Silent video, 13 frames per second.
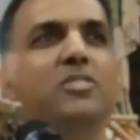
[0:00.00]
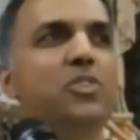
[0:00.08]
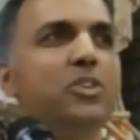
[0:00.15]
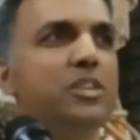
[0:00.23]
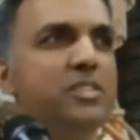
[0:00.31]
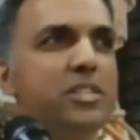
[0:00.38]

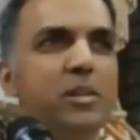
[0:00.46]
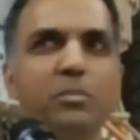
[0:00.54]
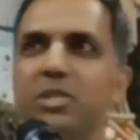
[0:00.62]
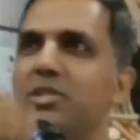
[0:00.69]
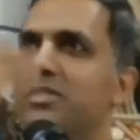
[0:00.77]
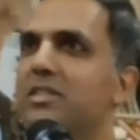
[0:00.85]
Let's not
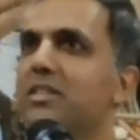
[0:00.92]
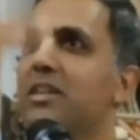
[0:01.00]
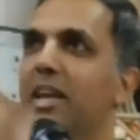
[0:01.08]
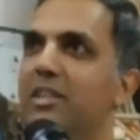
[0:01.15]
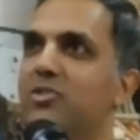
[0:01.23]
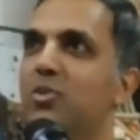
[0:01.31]
disturb her. She's
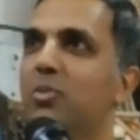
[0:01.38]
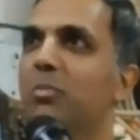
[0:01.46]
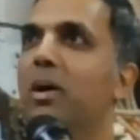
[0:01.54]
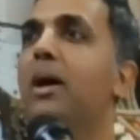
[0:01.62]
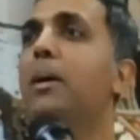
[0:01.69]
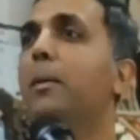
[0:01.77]
in the next
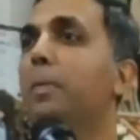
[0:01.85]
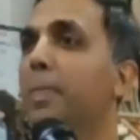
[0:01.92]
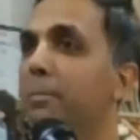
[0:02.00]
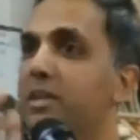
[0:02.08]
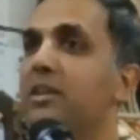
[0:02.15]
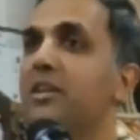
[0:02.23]
room
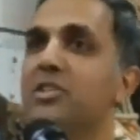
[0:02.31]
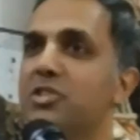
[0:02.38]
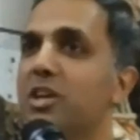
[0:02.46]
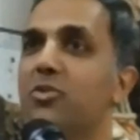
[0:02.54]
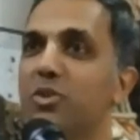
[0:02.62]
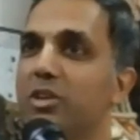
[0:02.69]
but
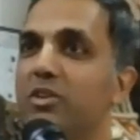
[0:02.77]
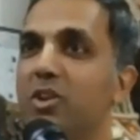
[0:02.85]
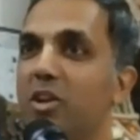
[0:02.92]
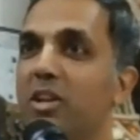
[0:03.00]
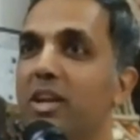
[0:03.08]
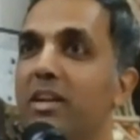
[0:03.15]
Krishna
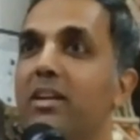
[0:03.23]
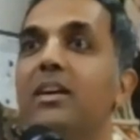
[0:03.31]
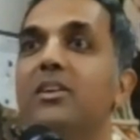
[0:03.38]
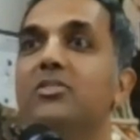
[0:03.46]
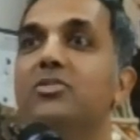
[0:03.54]
couldn't tolerate.